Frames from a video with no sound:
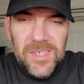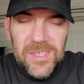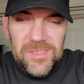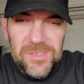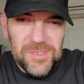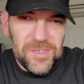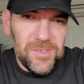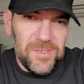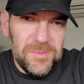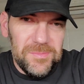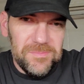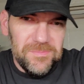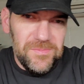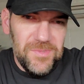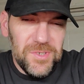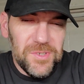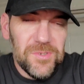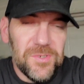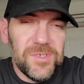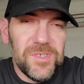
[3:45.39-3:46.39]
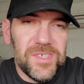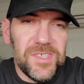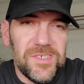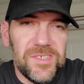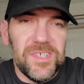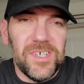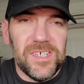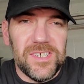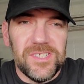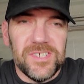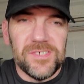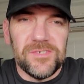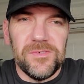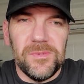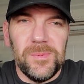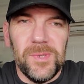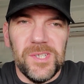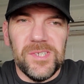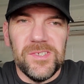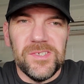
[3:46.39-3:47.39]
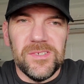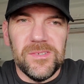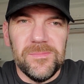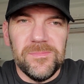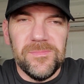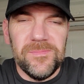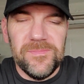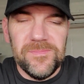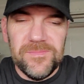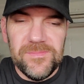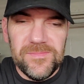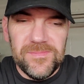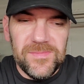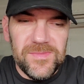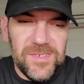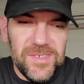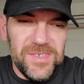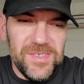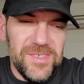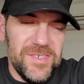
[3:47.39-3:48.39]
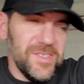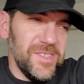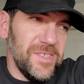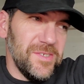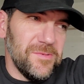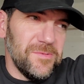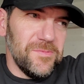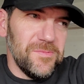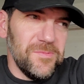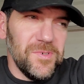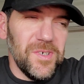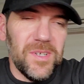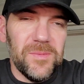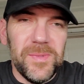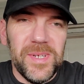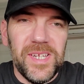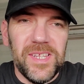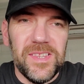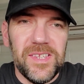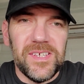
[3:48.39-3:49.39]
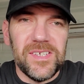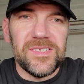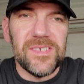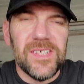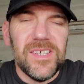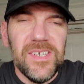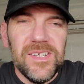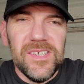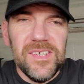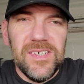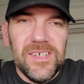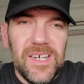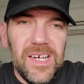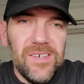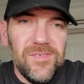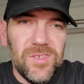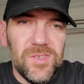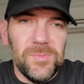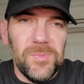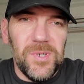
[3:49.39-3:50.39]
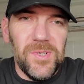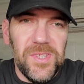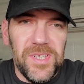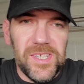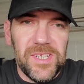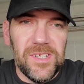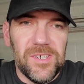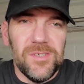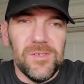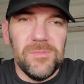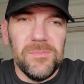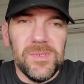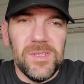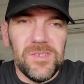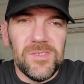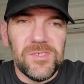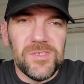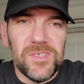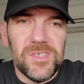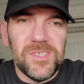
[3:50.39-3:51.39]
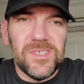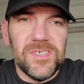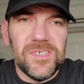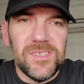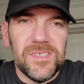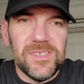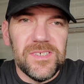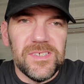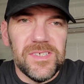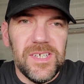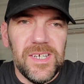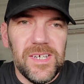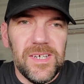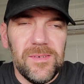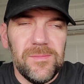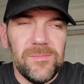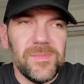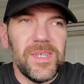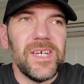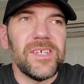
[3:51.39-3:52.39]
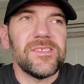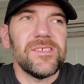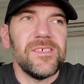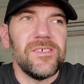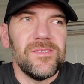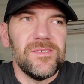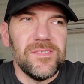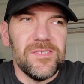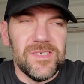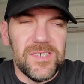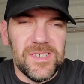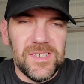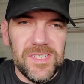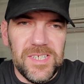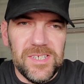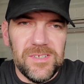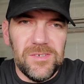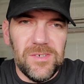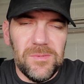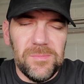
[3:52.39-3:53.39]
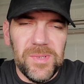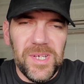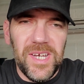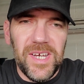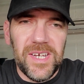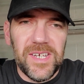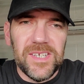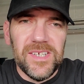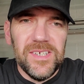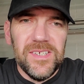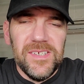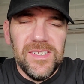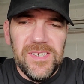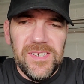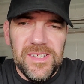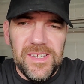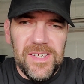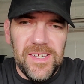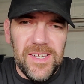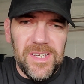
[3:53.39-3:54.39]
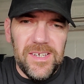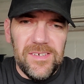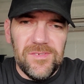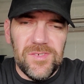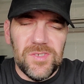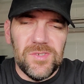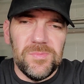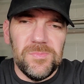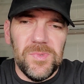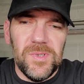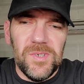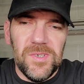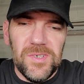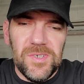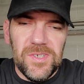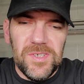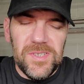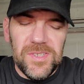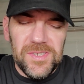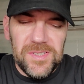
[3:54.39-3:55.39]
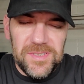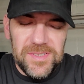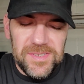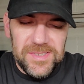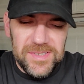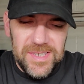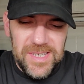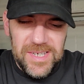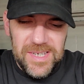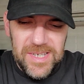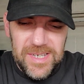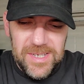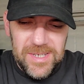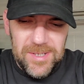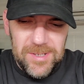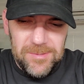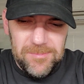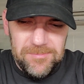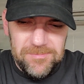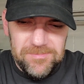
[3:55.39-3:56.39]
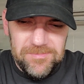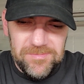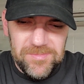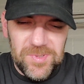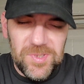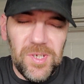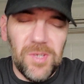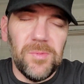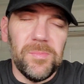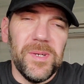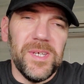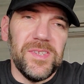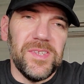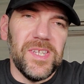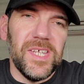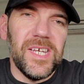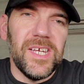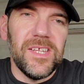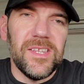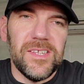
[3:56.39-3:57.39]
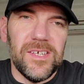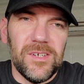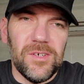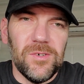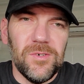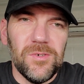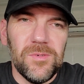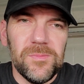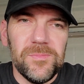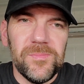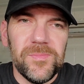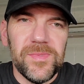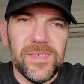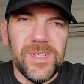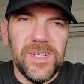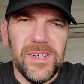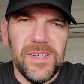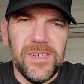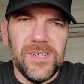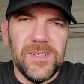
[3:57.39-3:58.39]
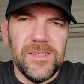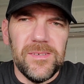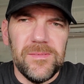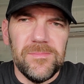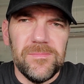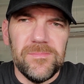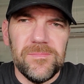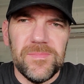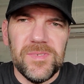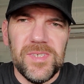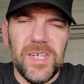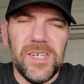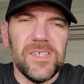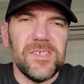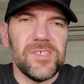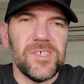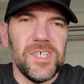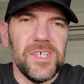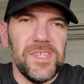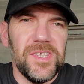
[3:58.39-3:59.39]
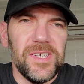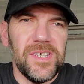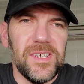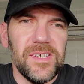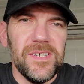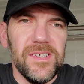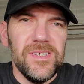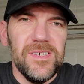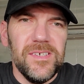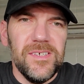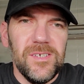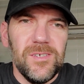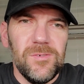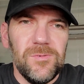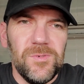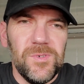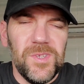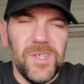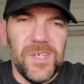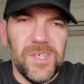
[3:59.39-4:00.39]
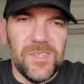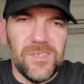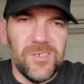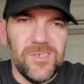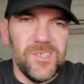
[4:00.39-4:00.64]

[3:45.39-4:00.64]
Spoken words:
So you're usually stuck just replacing them. So this is just one of many things. I have a small Anco mill drill. That's out in that container out back, and I have a small South Bend lathe at home, 10-inch I think, with like a